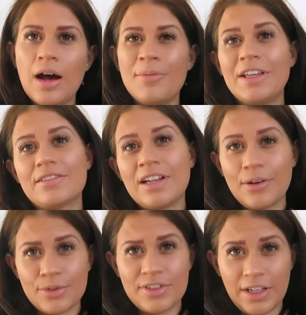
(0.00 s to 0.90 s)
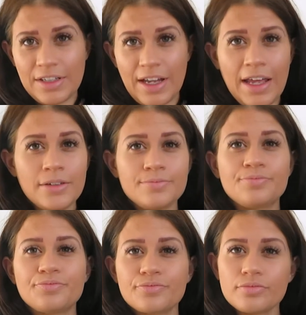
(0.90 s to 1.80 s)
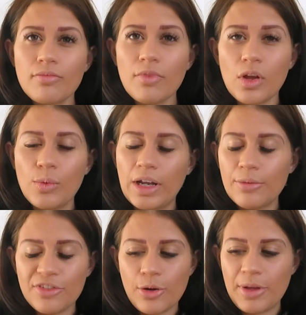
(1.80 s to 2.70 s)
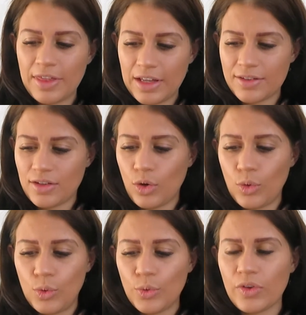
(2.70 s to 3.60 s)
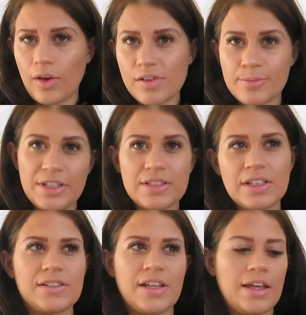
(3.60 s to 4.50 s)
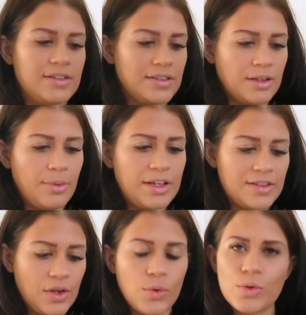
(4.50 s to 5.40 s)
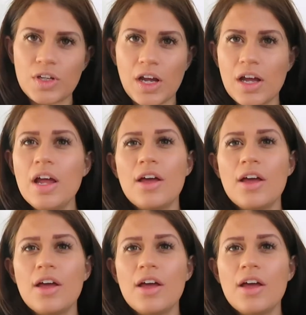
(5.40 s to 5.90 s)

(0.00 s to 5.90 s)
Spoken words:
It's now Sunday when I'm filming this haul, so it's been 6 days since I placed the order.